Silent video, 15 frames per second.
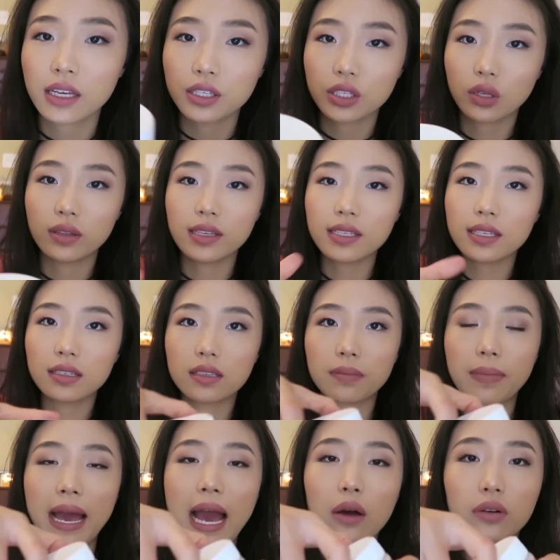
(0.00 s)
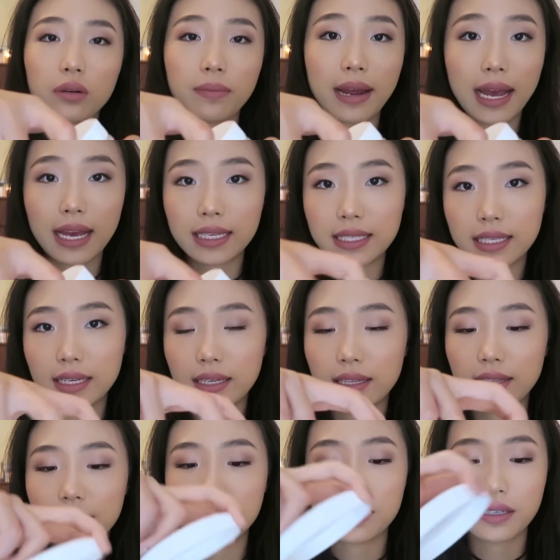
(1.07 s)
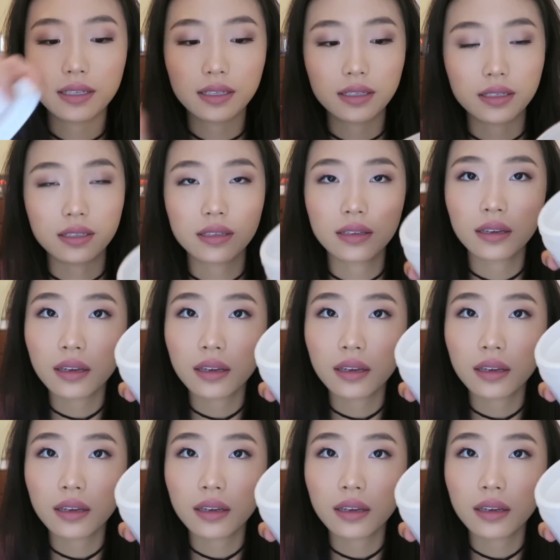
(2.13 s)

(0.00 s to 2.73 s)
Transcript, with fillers: So this is a powder mask. This is